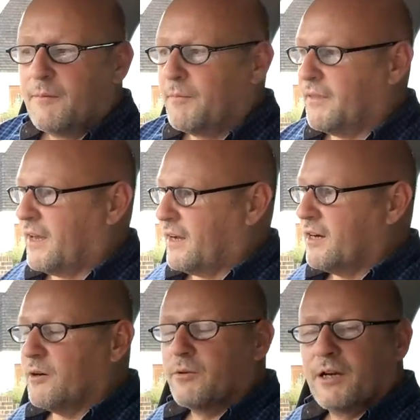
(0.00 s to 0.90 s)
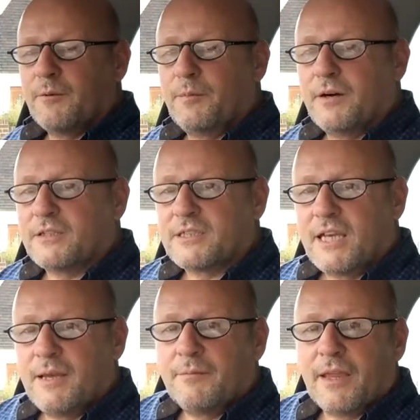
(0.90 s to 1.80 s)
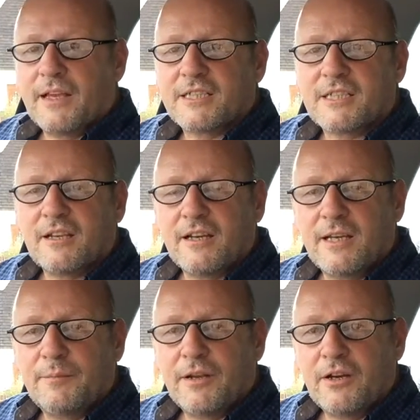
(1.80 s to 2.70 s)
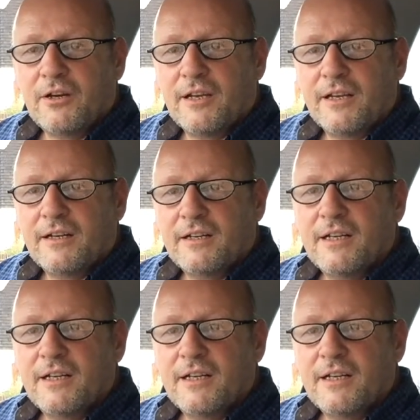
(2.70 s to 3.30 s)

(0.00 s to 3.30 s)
But that car will go past him that slightly bit earlier,